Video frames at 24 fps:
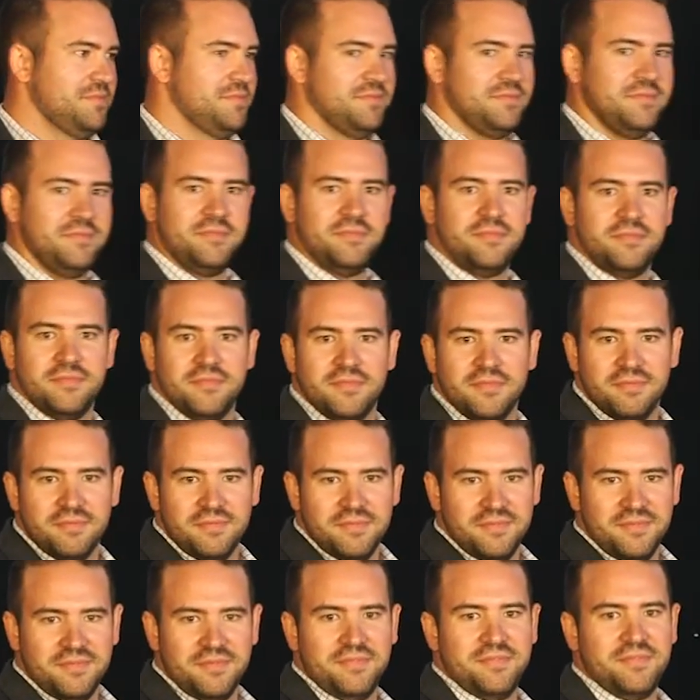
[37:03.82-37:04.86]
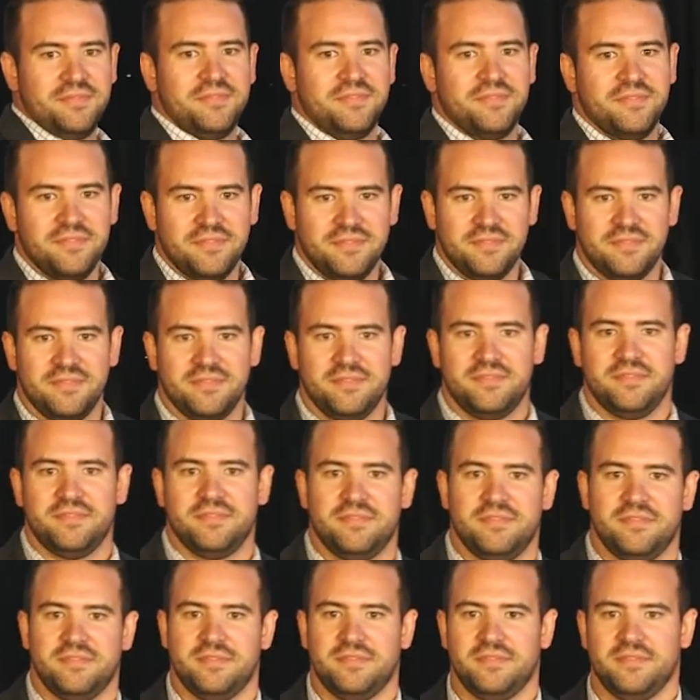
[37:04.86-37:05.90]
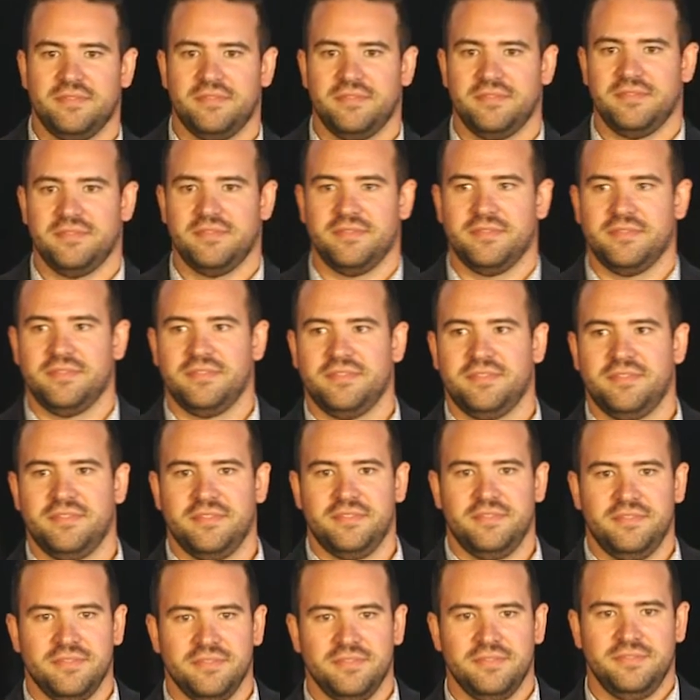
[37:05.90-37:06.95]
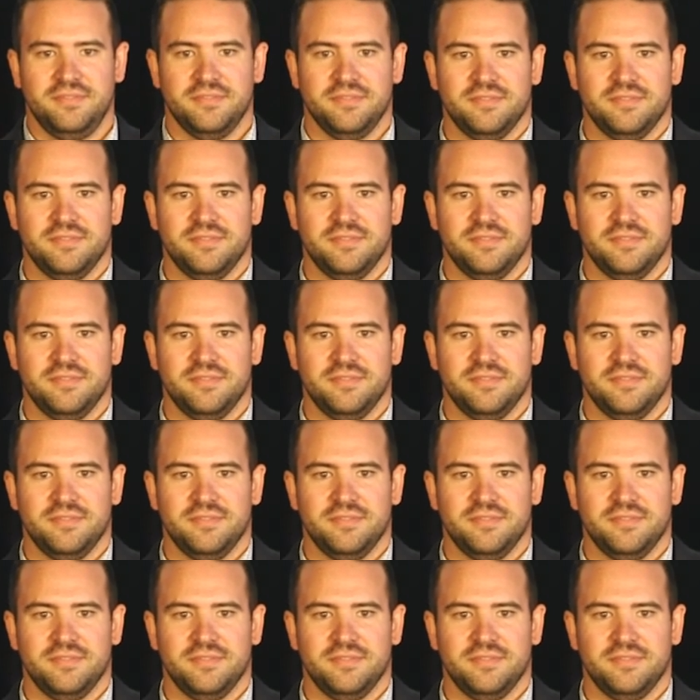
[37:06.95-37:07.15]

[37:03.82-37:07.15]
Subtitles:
Okay, so, go ahead, Jeff.